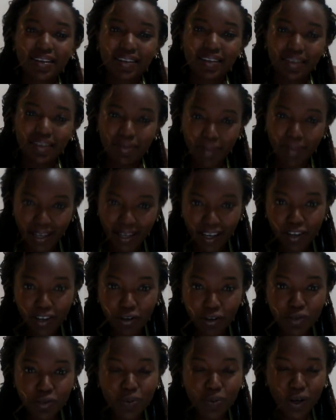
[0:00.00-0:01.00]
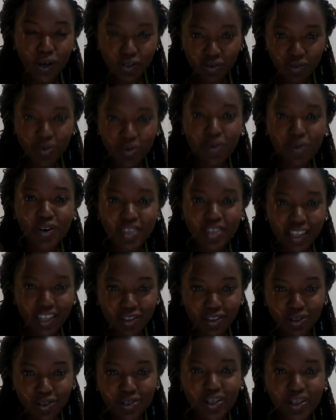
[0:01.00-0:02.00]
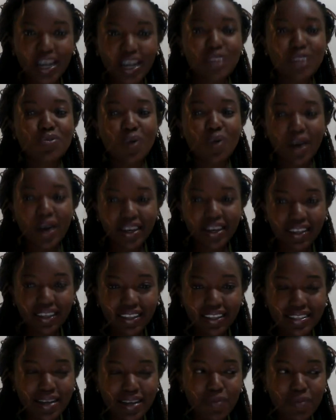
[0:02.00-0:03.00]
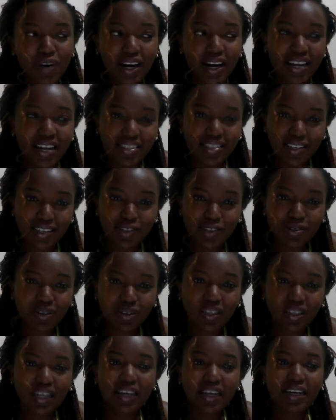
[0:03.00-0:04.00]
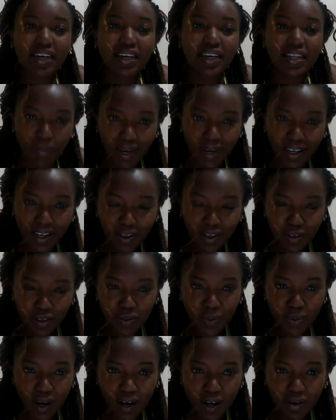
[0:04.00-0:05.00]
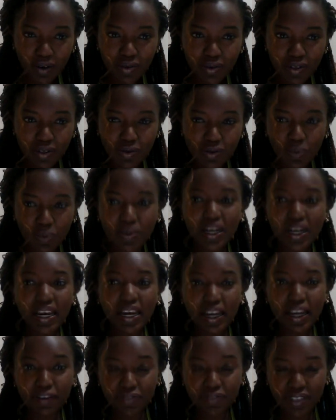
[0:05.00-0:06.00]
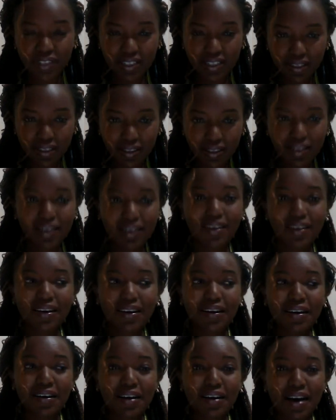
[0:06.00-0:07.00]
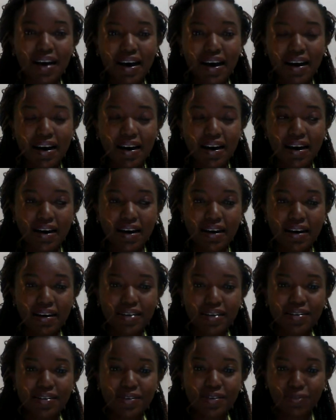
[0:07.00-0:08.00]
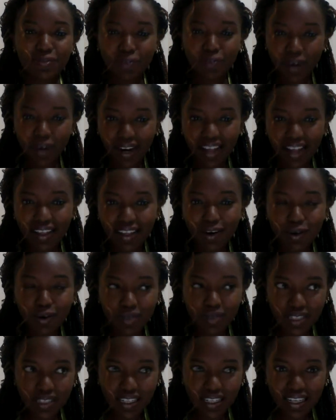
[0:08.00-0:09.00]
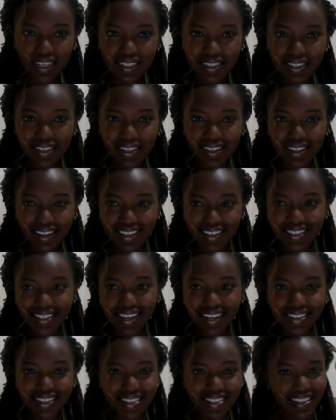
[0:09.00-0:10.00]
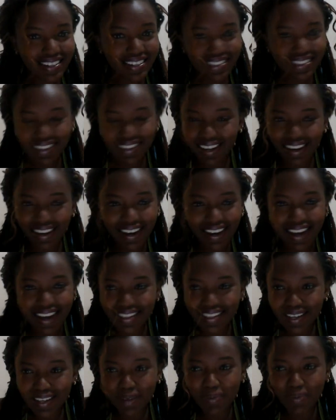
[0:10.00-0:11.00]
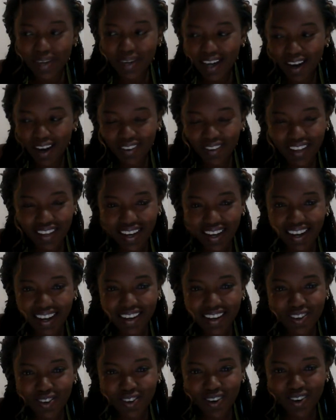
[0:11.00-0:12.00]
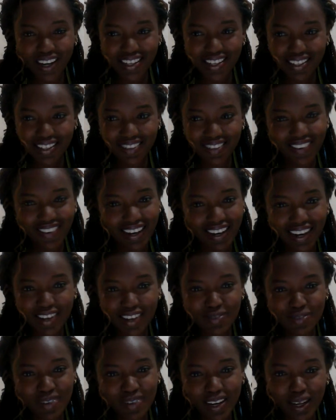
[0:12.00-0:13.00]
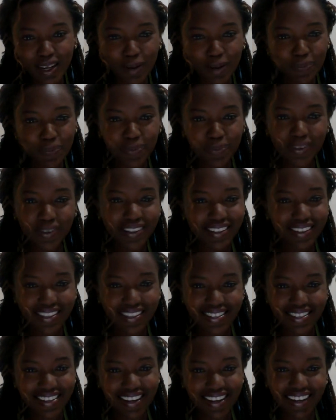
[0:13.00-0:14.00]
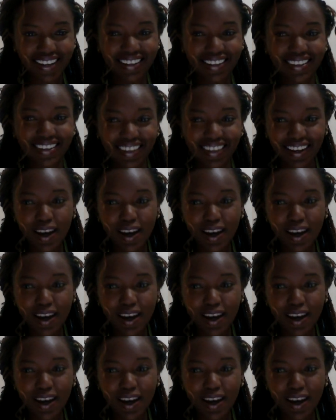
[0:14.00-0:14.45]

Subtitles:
my kingdom spouse to be, because I told you guys we were working the same organization. Then when my kingdom spouse to be left for another continent, they started like asking me out. They're like, you know what, we can as well help this girl